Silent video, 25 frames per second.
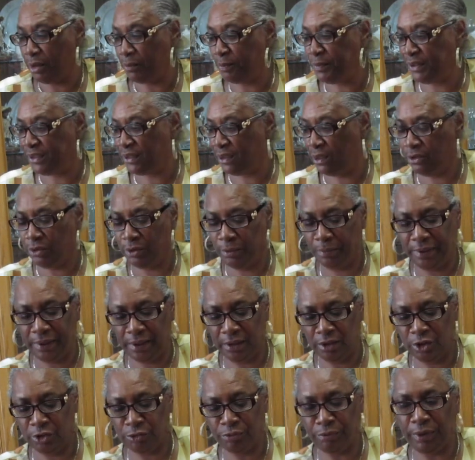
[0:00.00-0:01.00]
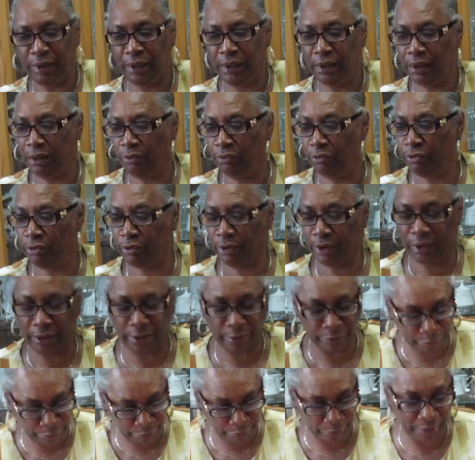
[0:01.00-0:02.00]
I'm gonna put a little bit of
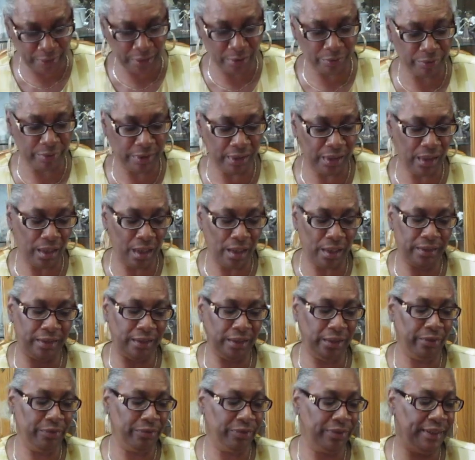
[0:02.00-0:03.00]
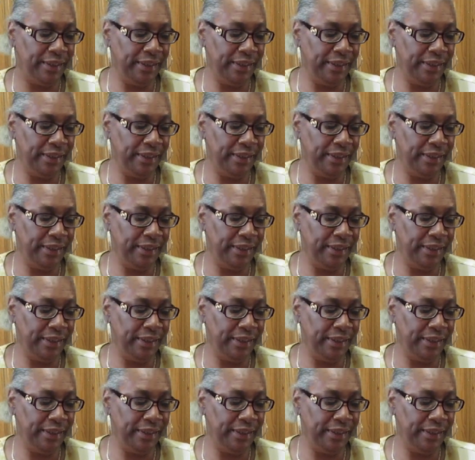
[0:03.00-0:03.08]
greenery on here.